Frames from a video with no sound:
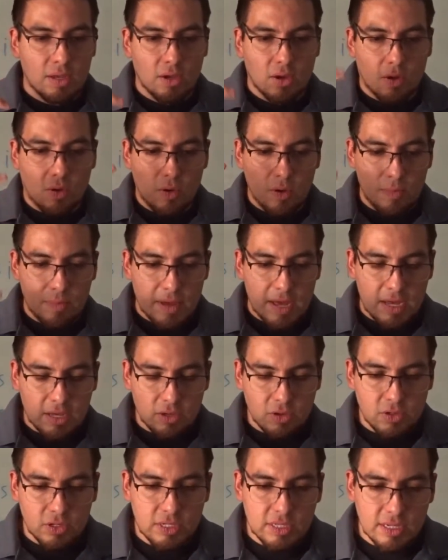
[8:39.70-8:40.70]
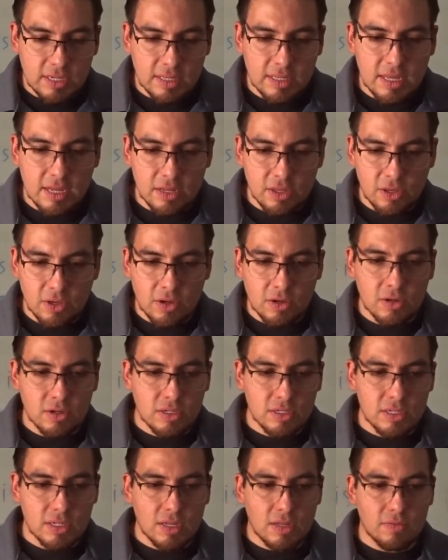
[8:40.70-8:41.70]
Going back, you're seeing that younger
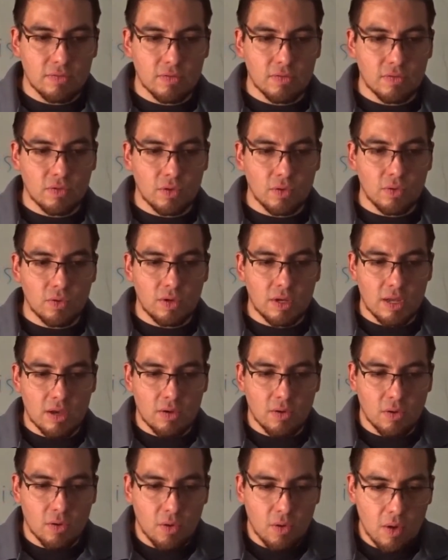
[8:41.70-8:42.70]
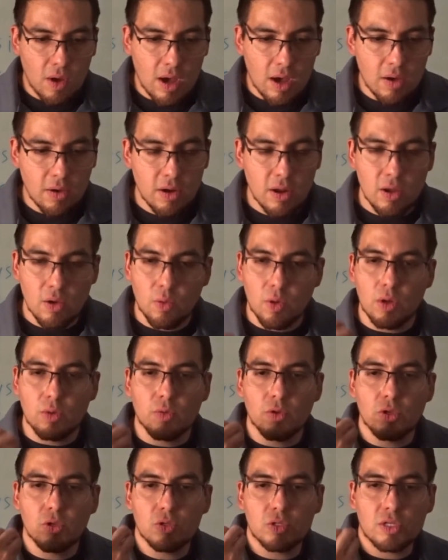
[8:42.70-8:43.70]
self of you. Now go out. What
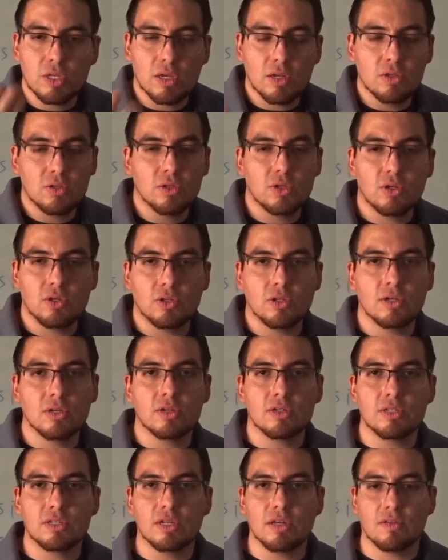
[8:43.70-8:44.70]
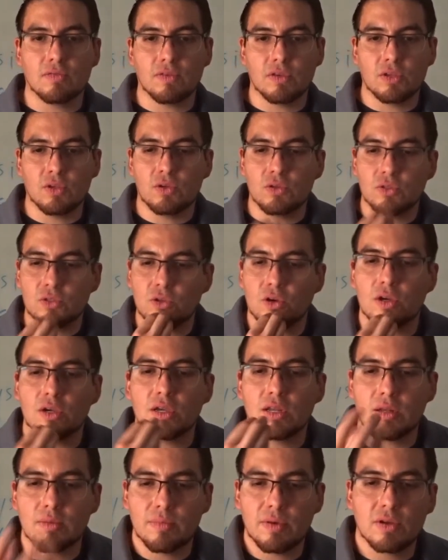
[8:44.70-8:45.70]
would you tell to your younger self? And you're
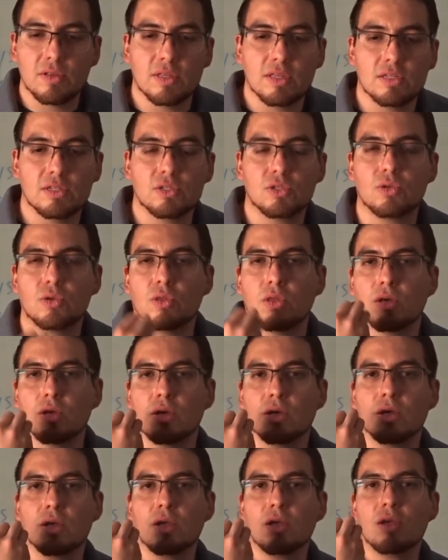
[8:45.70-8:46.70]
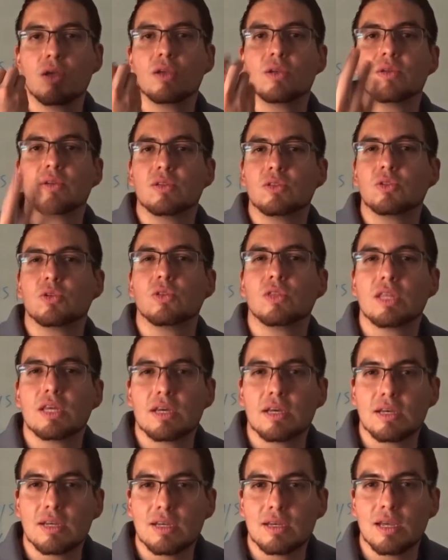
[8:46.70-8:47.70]
talking about this to
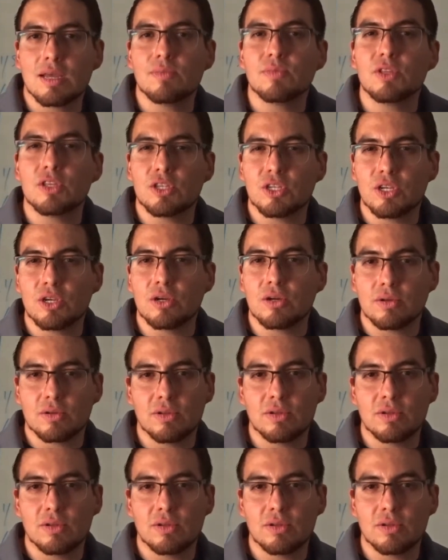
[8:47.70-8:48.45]
the empty chair.